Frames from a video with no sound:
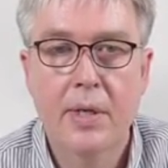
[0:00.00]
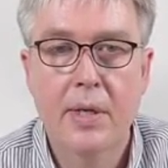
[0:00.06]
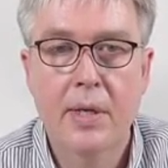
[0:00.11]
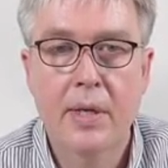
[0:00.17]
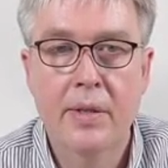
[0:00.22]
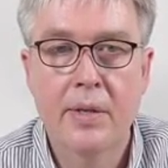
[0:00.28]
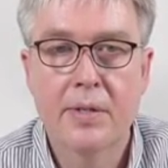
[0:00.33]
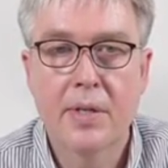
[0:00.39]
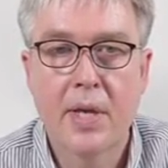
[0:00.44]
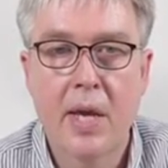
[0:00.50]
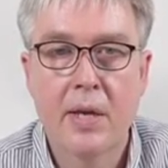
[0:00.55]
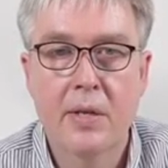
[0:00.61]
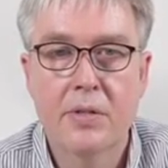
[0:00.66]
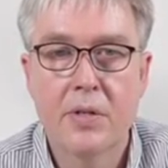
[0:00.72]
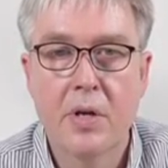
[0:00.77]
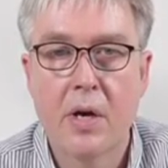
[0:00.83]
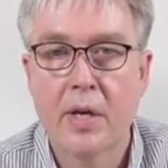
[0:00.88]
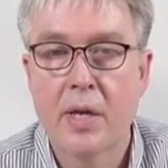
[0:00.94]
In this
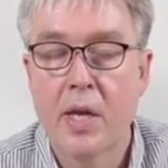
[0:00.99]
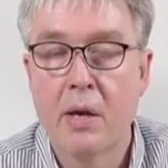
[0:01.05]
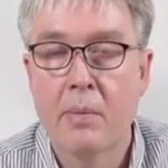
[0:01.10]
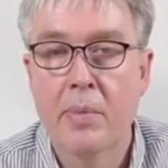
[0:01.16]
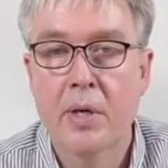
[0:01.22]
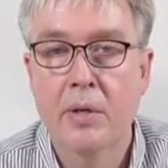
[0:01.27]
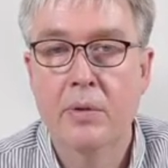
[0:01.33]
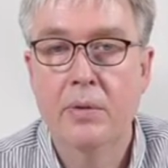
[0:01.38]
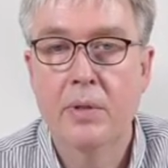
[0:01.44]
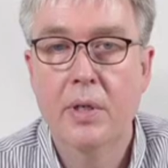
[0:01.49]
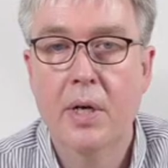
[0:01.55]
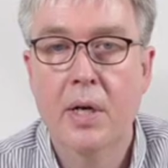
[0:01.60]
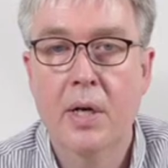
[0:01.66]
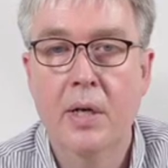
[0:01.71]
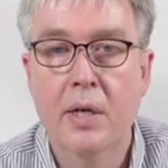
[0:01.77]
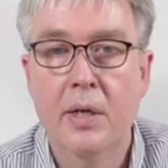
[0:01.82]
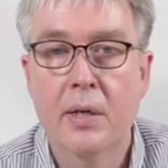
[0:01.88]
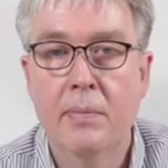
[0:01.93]
case, talking about
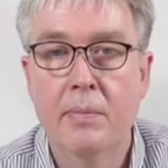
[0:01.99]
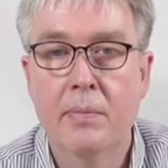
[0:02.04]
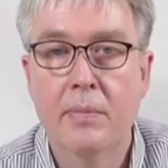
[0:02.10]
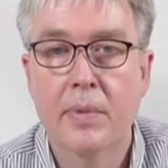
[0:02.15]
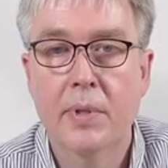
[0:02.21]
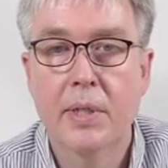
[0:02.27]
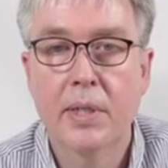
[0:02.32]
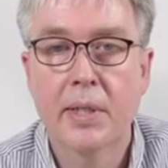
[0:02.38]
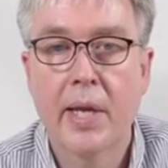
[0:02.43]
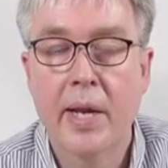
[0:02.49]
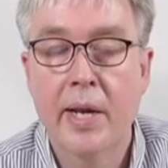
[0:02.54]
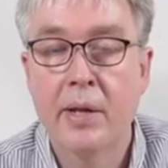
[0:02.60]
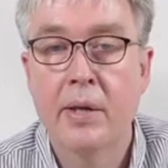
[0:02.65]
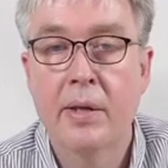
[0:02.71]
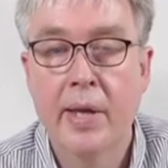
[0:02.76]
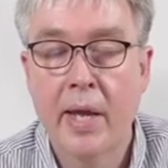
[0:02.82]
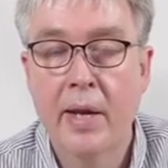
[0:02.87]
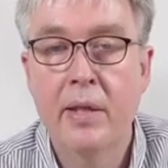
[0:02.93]
um,
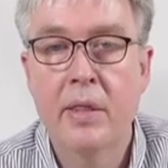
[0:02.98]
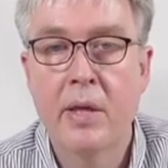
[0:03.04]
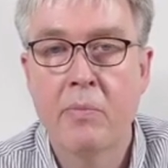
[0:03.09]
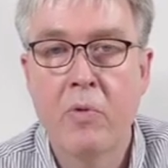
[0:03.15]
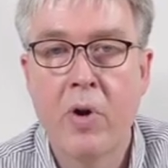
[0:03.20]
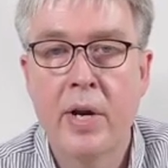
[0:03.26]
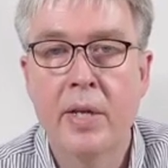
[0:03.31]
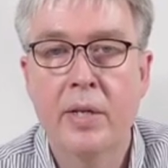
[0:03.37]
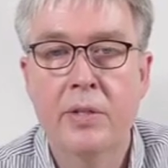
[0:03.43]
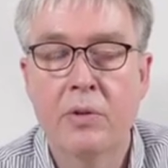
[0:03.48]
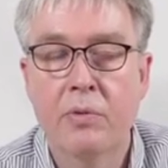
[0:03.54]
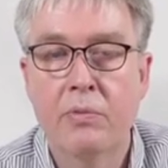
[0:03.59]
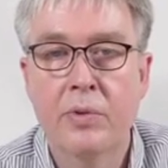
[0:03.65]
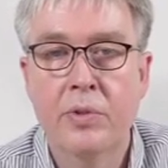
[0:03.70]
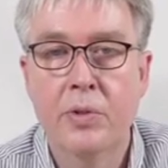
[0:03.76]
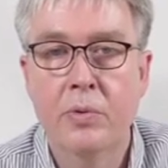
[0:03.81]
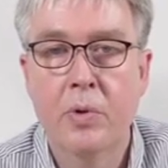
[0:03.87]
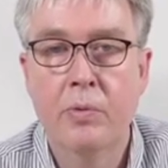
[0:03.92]
getting, getting them ready to
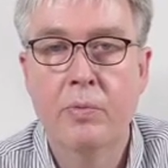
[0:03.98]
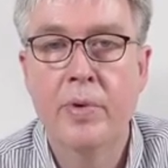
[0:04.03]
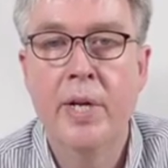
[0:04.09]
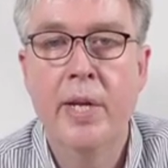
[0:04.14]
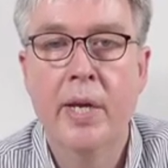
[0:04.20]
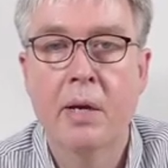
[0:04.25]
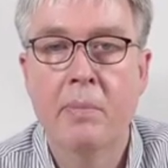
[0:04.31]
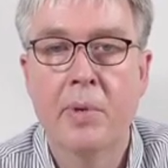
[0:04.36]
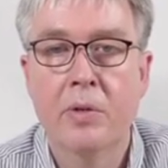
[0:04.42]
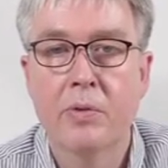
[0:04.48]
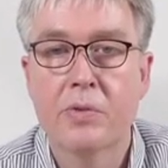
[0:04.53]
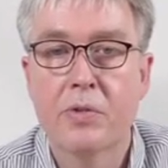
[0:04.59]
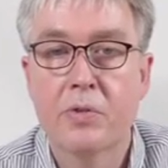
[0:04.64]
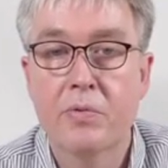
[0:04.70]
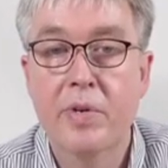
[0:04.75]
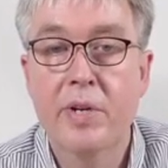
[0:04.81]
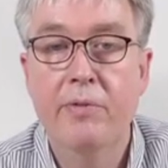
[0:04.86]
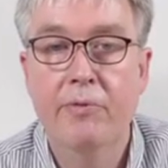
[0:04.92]
do a reading about
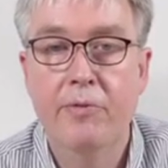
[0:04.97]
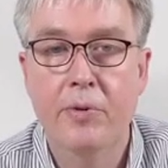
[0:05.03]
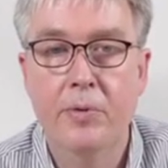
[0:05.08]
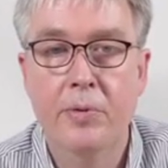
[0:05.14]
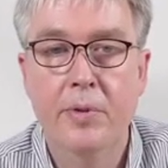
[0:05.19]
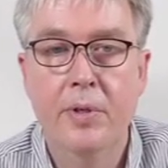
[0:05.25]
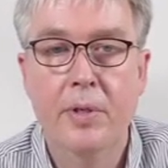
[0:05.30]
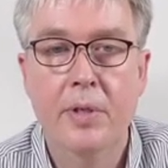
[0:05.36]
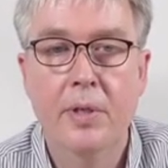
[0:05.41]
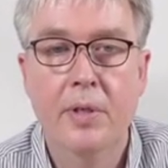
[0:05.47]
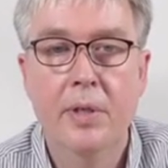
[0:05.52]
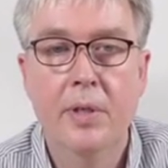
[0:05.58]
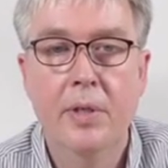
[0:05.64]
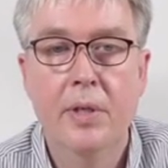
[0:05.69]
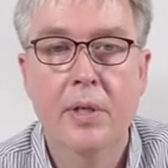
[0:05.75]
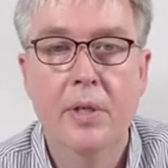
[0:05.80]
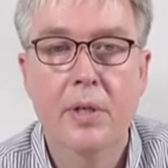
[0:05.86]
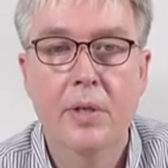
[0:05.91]
street food.
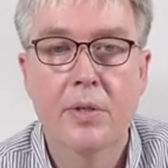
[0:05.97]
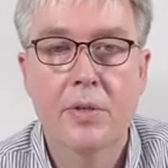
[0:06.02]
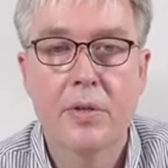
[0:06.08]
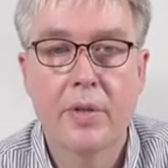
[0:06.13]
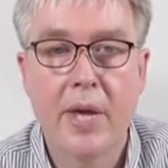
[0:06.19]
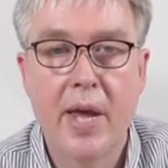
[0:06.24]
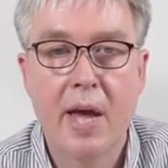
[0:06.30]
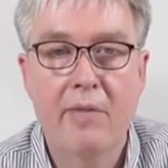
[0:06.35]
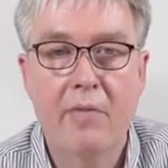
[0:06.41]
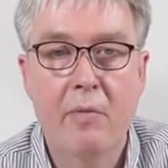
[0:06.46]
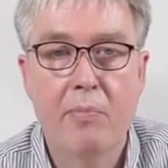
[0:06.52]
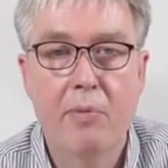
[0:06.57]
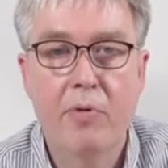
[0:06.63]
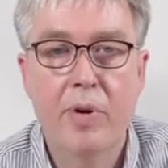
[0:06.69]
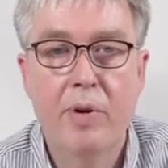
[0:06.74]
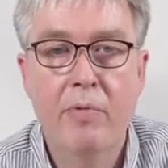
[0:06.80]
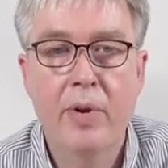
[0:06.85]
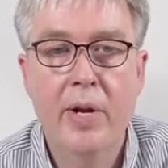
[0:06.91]
So they have a
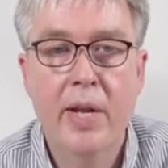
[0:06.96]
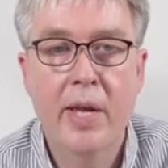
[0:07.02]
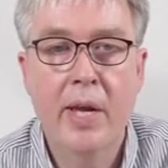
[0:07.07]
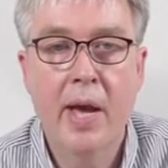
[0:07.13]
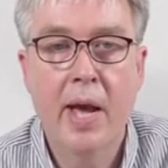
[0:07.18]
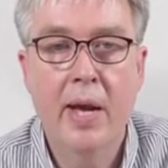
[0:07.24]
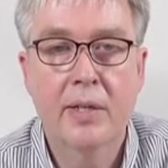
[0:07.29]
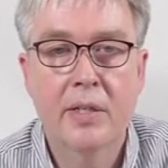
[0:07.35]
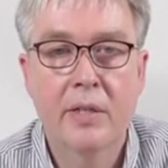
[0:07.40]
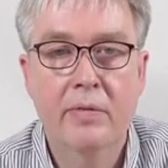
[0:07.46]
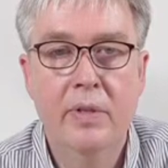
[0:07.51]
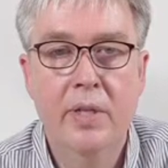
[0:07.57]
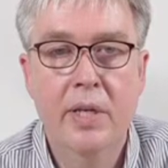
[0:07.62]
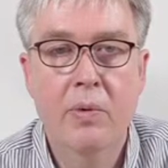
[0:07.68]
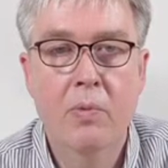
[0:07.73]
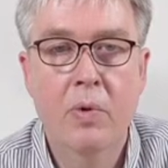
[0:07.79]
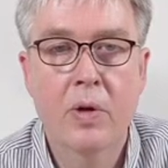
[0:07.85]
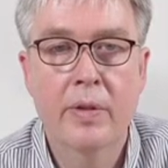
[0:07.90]
pre-reading
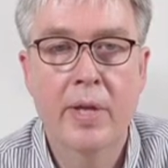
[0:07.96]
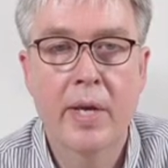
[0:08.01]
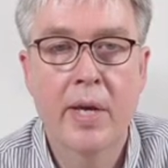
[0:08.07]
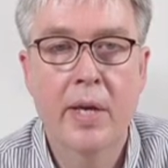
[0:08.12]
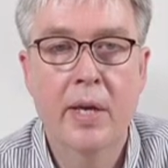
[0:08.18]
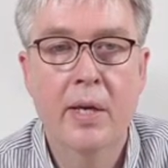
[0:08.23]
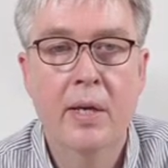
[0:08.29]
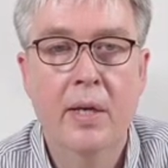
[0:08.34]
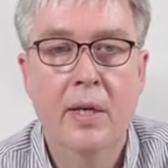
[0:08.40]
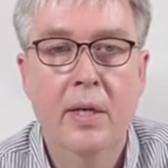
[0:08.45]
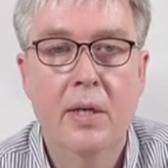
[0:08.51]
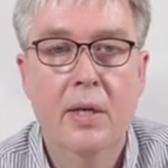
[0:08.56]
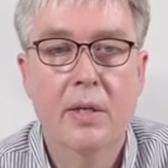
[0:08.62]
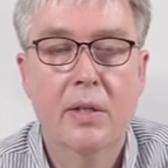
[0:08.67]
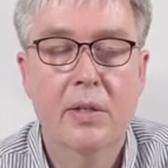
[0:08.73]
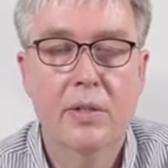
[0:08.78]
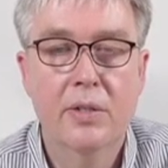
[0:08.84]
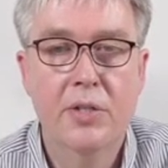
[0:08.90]
activity where they
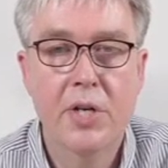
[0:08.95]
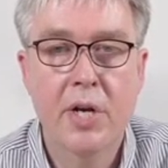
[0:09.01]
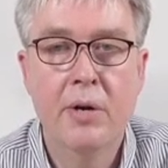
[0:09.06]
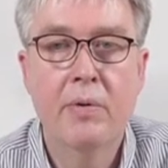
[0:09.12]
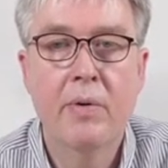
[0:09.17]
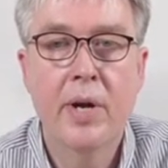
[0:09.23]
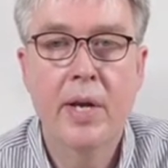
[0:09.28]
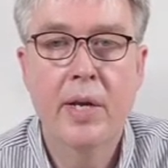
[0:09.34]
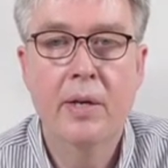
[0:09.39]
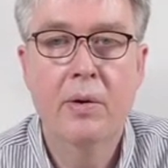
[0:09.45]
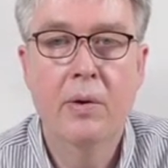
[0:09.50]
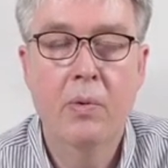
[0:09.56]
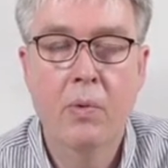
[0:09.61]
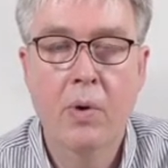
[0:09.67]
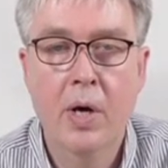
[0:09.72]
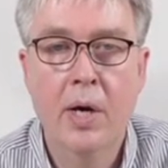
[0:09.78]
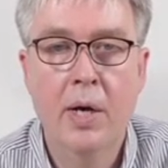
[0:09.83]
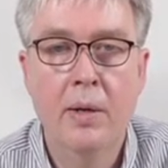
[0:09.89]
generate
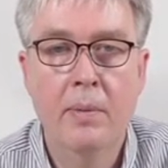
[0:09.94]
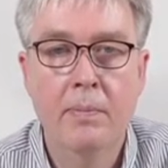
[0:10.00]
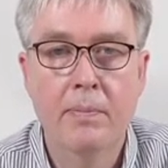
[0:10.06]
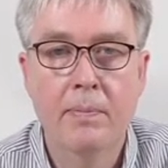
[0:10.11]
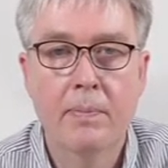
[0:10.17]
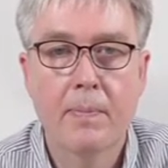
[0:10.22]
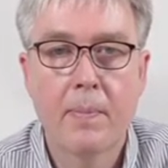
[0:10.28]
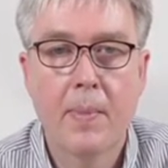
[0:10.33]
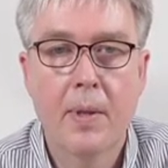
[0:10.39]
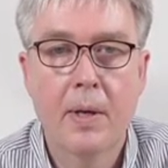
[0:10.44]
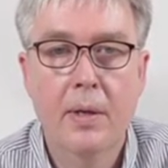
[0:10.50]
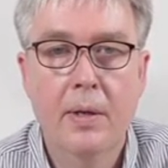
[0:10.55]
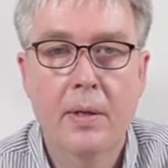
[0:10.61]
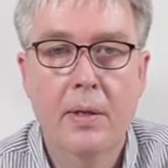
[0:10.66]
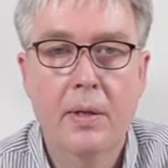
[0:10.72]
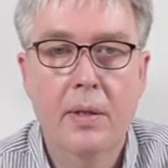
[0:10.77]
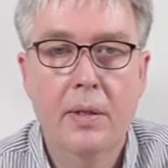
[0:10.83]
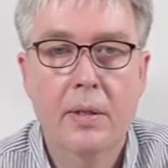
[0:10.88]
um,
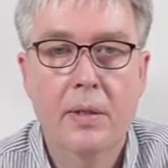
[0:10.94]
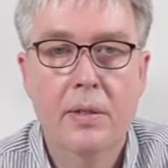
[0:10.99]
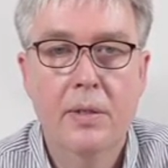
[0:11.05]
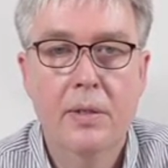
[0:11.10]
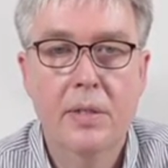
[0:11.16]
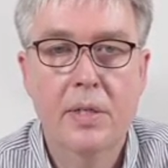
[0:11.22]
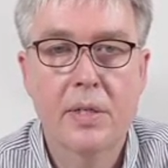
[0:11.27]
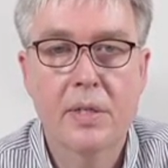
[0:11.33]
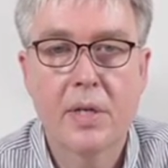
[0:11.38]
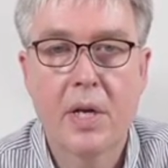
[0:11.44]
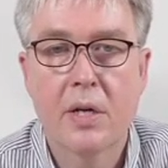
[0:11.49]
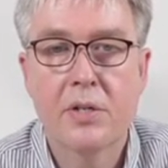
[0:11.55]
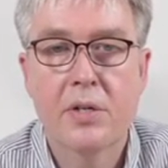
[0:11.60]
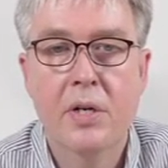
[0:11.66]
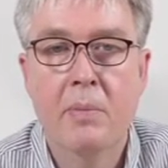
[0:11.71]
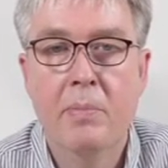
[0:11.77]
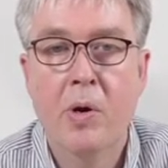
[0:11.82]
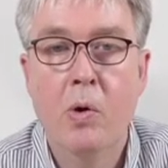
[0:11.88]

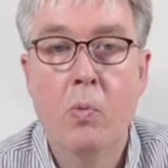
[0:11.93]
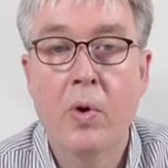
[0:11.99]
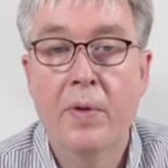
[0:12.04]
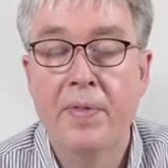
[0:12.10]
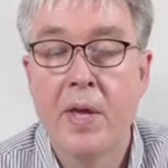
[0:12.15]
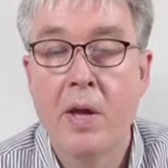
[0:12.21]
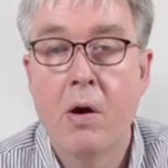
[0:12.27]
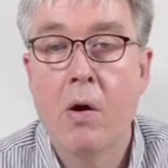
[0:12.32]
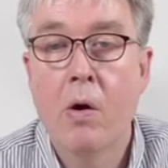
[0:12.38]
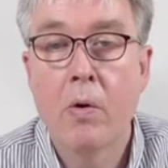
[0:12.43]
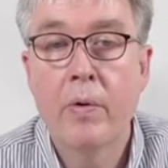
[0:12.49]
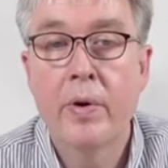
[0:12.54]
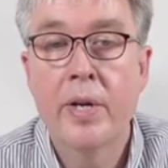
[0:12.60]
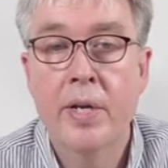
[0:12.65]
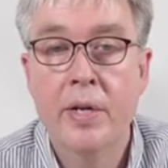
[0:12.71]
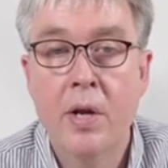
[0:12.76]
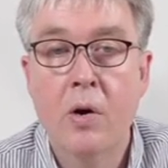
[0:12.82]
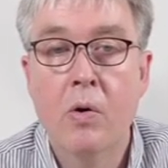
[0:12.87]
discussion about what they
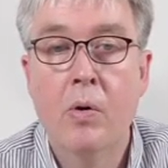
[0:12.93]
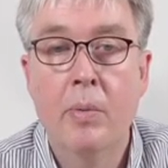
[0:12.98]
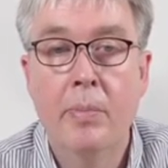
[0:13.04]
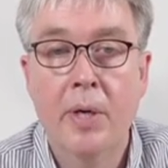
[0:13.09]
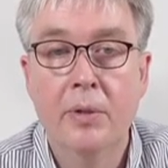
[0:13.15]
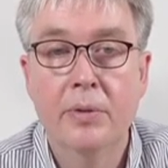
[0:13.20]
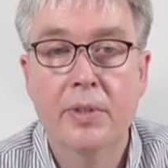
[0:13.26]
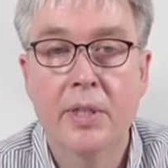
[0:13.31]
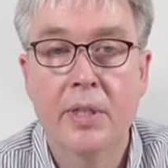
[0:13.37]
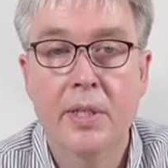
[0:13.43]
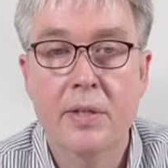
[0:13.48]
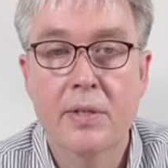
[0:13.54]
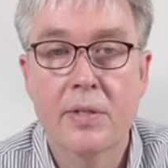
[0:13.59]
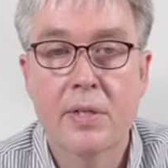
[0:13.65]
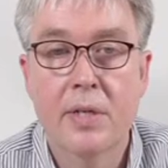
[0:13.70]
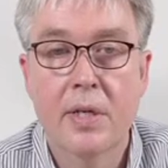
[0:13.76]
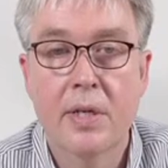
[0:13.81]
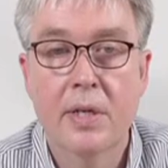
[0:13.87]
already know about
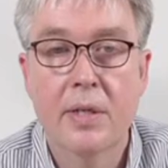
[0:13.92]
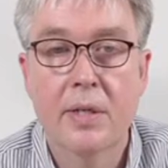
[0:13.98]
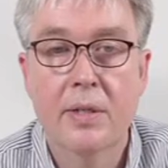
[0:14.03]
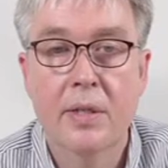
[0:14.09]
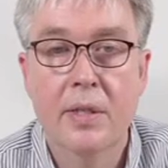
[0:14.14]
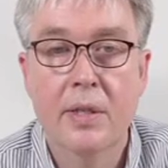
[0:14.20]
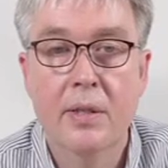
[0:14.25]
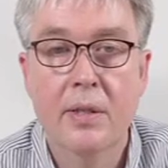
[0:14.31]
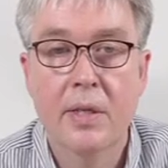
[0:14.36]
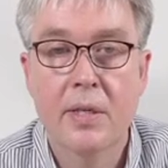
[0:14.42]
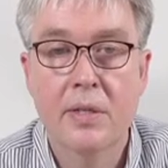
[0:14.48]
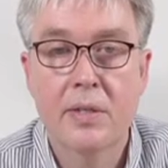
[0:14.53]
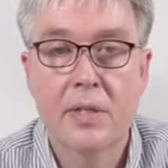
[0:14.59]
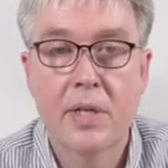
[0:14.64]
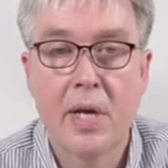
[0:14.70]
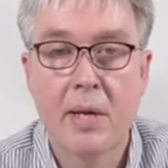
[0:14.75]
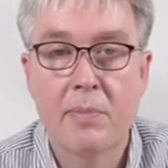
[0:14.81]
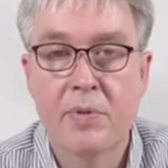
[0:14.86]
these, uh, th
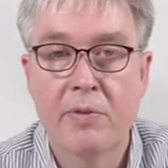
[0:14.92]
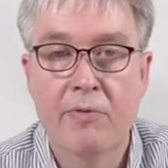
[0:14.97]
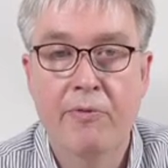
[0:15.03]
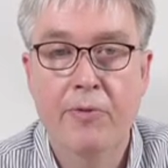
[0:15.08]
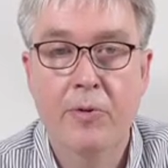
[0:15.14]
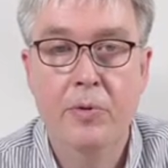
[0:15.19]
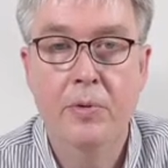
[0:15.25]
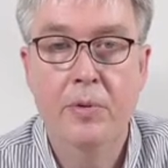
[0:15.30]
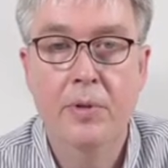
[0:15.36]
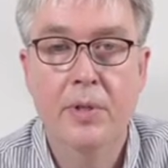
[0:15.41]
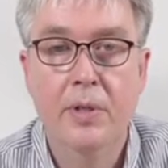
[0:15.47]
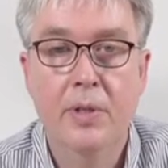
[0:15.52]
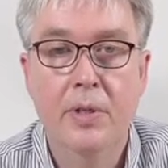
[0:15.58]
these types of food.